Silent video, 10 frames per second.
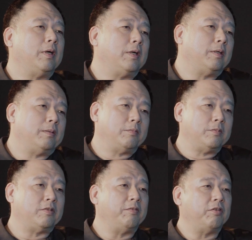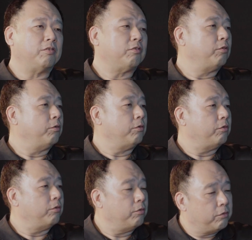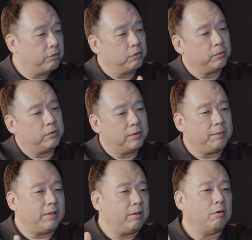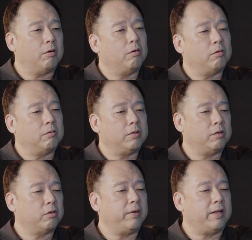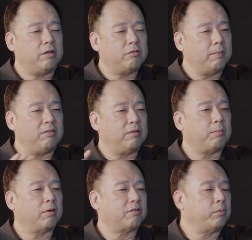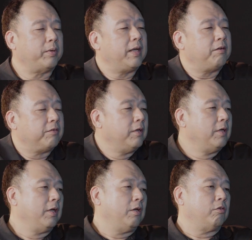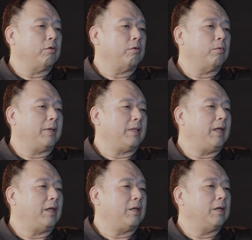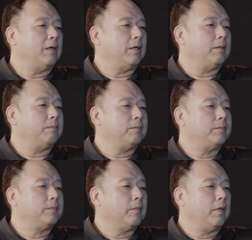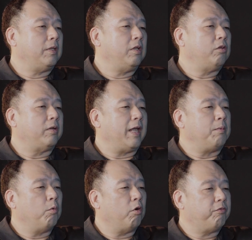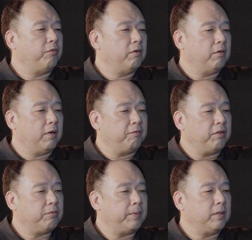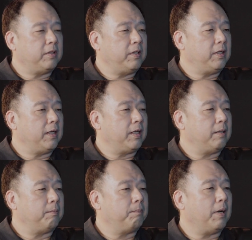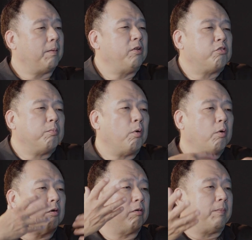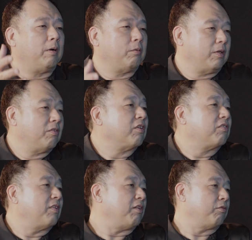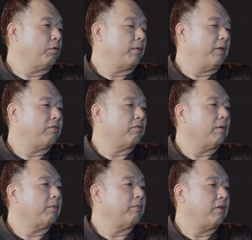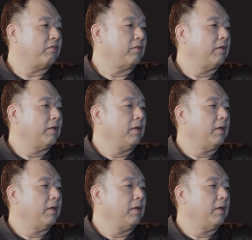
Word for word: uh, services to to to to them and or, or, you know create these amazing products that we have. Yeah. So I think um, we need to gain more uh, visibility and publish more about the success stories of some of these